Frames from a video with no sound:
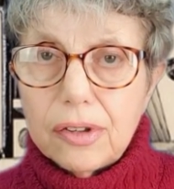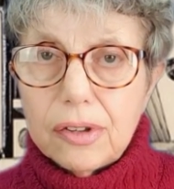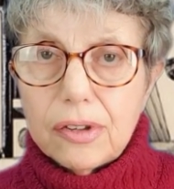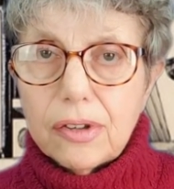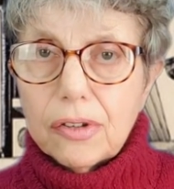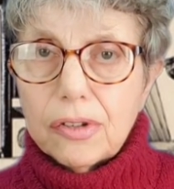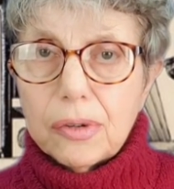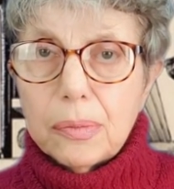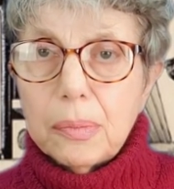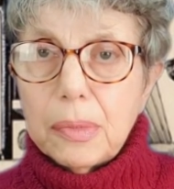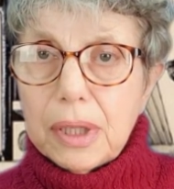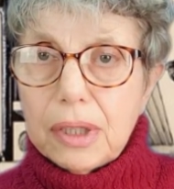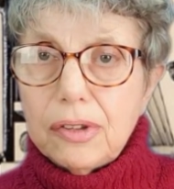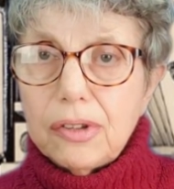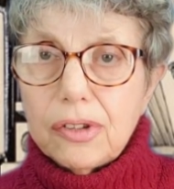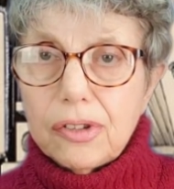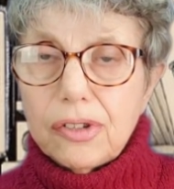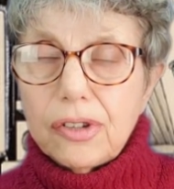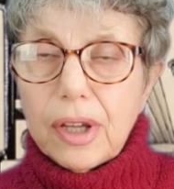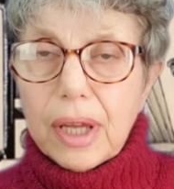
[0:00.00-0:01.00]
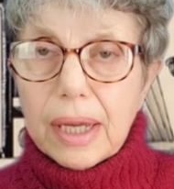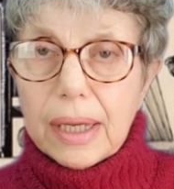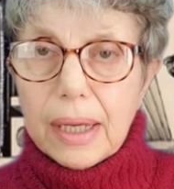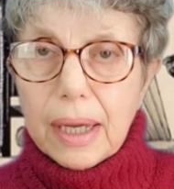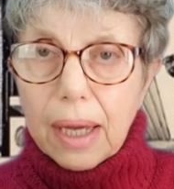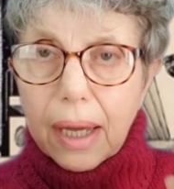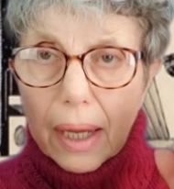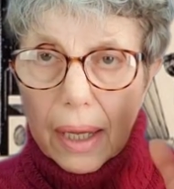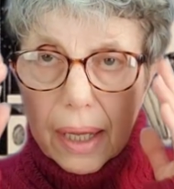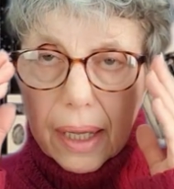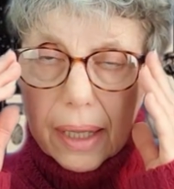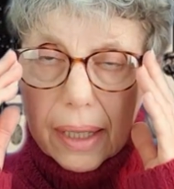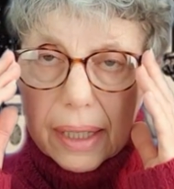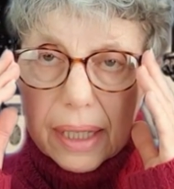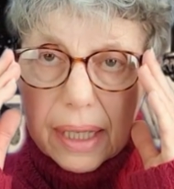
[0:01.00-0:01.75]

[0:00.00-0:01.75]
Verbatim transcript: It doesn't mean to say, uh,